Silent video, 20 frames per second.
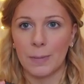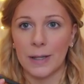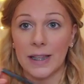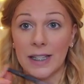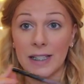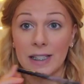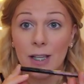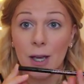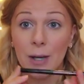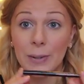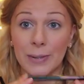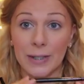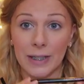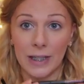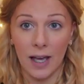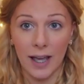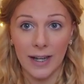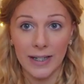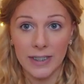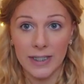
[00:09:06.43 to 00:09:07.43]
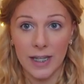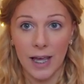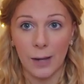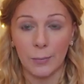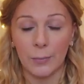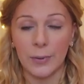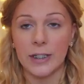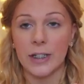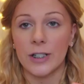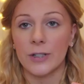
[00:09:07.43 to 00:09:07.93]
but this goes
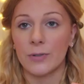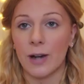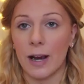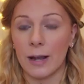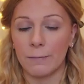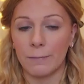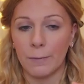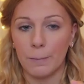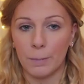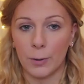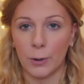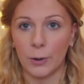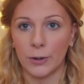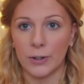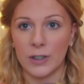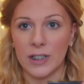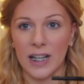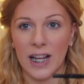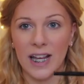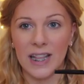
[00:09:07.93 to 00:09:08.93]
lighter, which is great for blonde.